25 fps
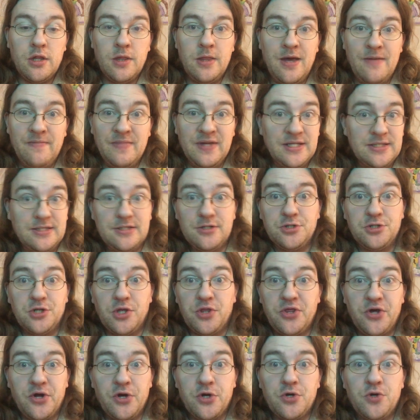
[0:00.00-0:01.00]
that means there's a
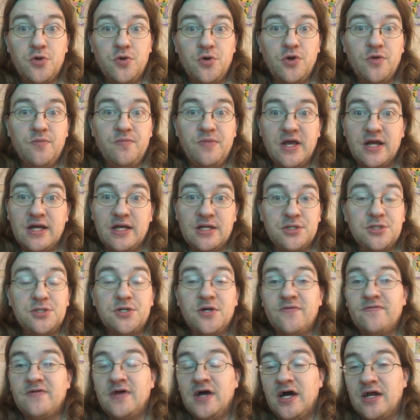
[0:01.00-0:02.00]
third group that can
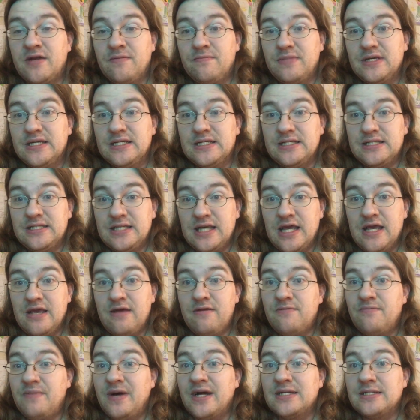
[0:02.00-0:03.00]
serve God and be
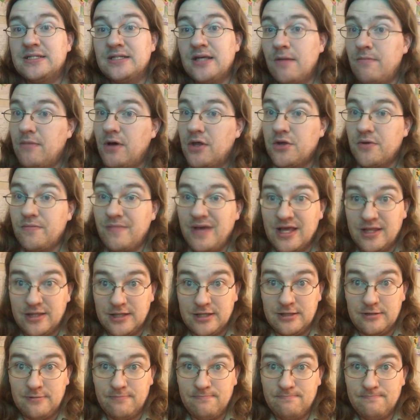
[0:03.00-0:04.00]
saved by some other
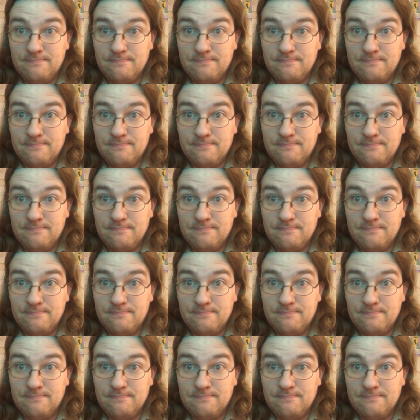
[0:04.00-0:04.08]
method.